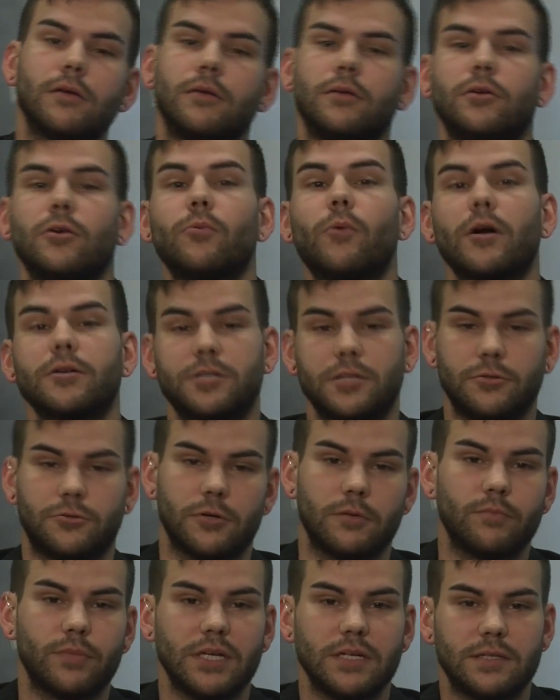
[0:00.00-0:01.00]
You're watching
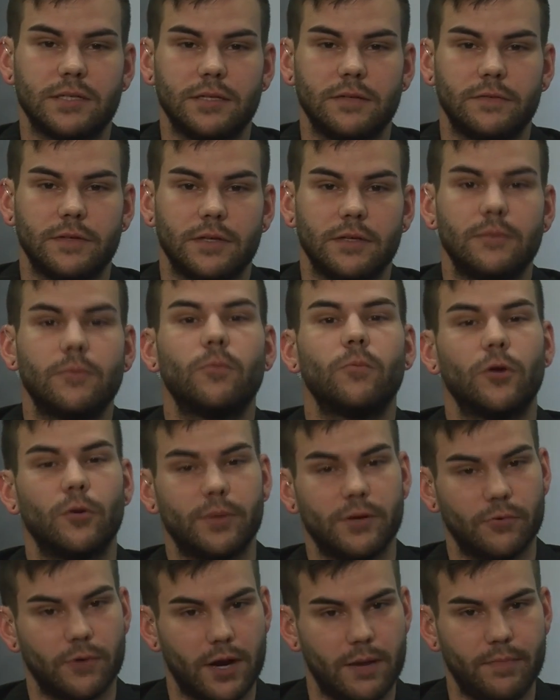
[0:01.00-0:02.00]
Drumbeat TV. We'll be
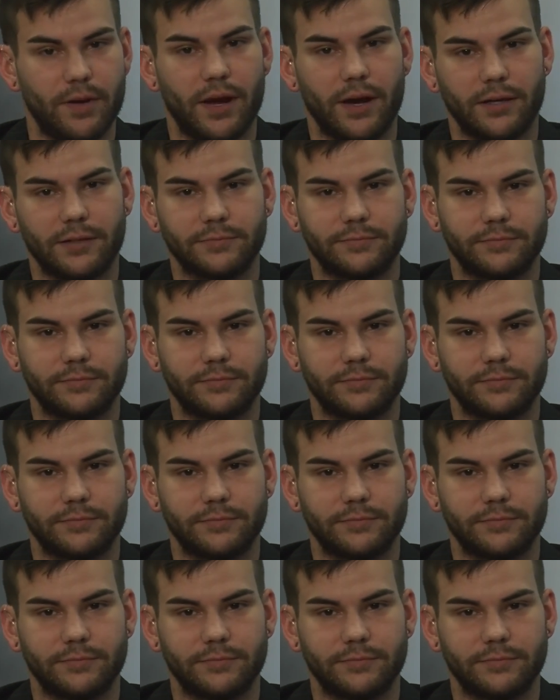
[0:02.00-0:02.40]
right back.